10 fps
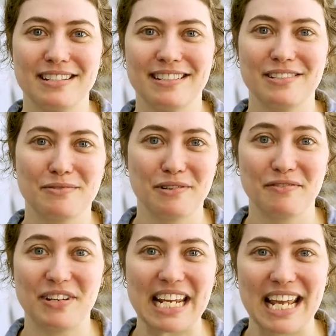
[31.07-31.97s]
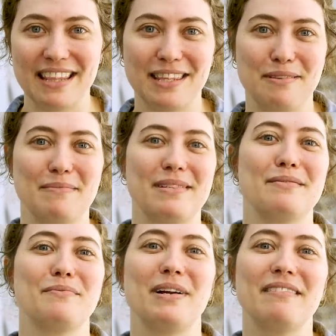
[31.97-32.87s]
to sort of get them
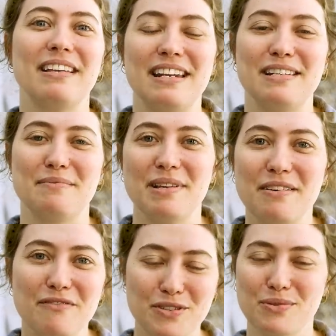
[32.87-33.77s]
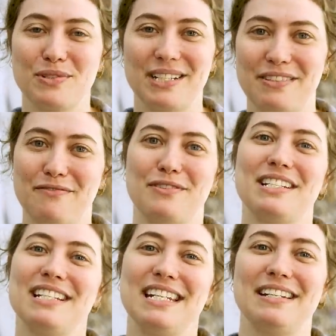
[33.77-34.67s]
to where they need to be visually for the
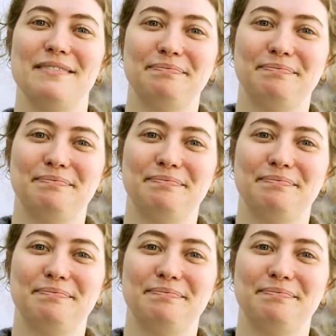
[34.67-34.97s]
scene.